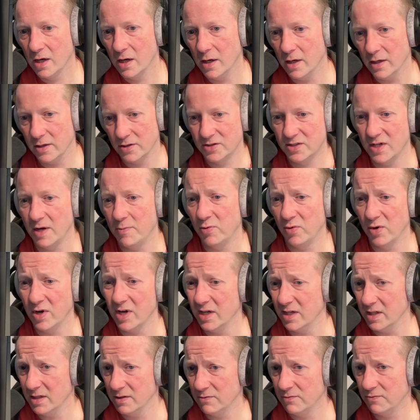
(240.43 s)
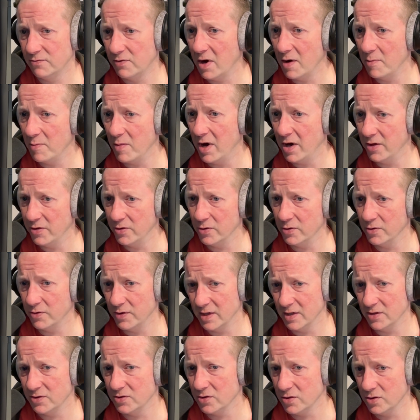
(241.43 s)
separate it from other
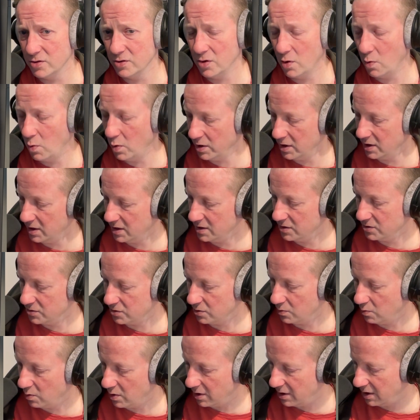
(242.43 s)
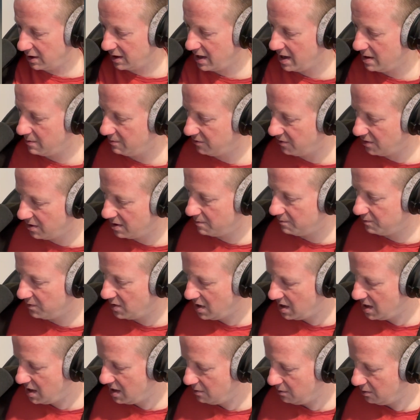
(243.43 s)
things so you know what it is or where it came from.
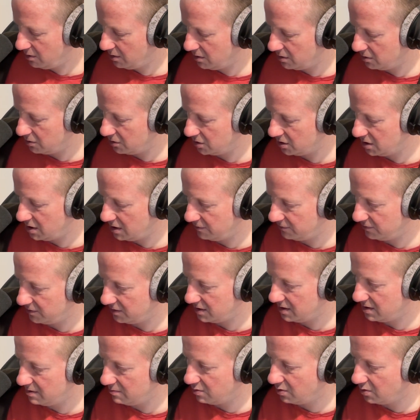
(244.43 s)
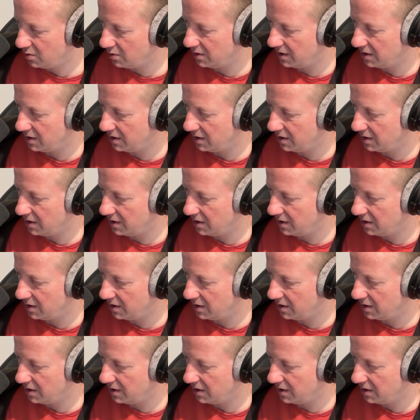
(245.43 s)
We're going to go shift, import,